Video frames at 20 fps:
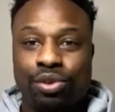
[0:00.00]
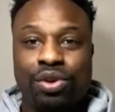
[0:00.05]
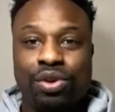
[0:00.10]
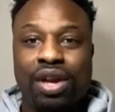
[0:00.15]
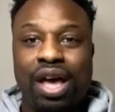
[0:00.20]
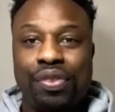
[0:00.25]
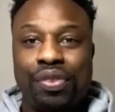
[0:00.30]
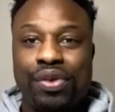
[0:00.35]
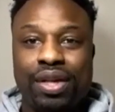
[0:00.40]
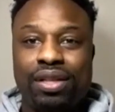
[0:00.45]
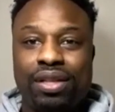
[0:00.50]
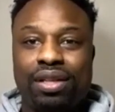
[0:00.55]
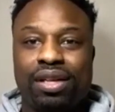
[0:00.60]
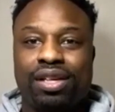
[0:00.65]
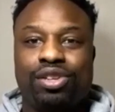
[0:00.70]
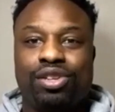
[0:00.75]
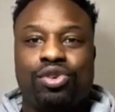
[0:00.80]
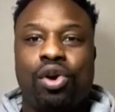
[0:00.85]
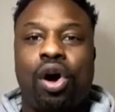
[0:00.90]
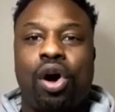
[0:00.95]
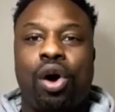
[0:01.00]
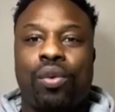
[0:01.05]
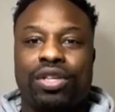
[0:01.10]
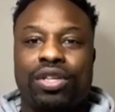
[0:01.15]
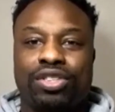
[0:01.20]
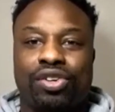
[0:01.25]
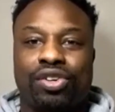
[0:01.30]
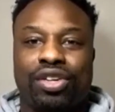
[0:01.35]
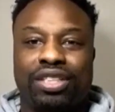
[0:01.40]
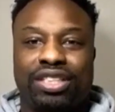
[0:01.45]
or nothing, you're
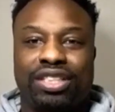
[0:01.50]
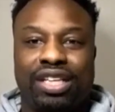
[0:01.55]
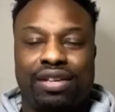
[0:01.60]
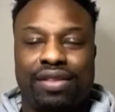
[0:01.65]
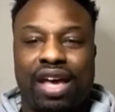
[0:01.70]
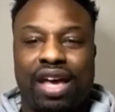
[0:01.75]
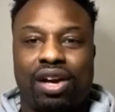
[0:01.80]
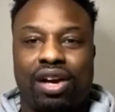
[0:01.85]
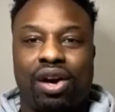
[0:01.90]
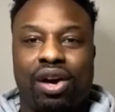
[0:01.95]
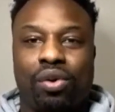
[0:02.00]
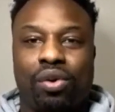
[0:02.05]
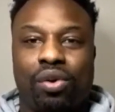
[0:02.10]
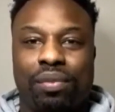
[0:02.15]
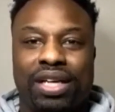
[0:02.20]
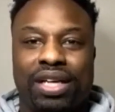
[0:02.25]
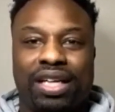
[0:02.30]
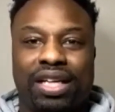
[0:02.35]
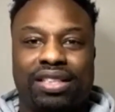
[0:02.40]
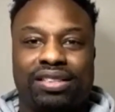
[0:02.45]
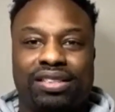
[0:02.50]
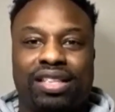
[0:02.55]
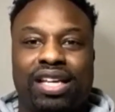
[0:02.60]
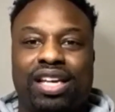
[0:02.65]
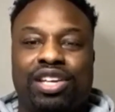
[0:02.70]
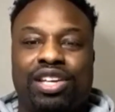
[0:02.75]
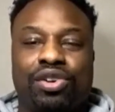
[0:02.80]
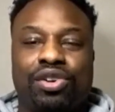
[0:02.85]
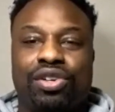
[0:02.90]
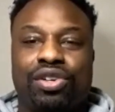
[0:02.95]
always going to achieve that goal because
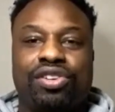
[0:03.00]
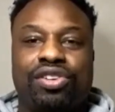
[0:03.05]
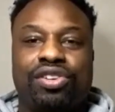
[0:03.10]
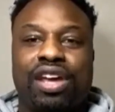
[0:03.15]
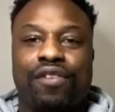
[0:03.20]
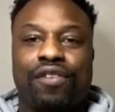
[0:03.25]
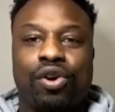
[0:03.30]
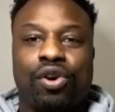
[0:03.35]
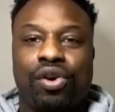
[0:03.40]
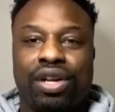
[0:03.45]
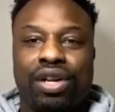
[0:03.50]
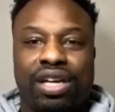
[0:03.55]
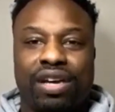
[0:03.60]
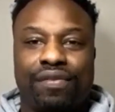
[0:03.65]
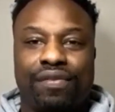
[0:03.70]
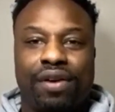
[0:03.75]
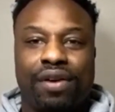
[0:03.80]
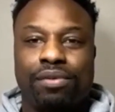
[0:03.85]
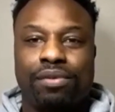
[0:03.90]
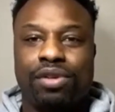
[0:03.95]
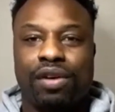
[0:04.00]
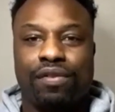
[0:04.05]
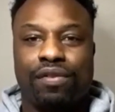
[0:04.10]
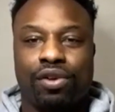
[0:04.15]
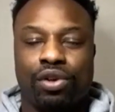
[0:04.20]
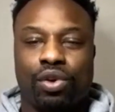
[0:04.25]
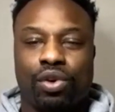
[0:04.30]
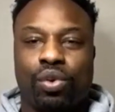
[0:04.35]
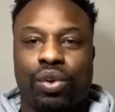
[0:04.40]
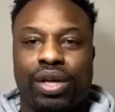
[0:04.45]
you're, you're never going to give up. You're never
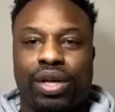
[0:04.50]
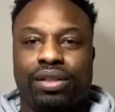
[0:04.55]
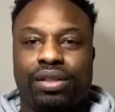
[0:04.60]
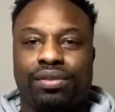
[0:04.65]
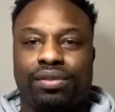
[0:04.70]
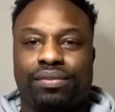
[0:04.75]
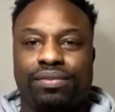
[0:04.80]
going to quit.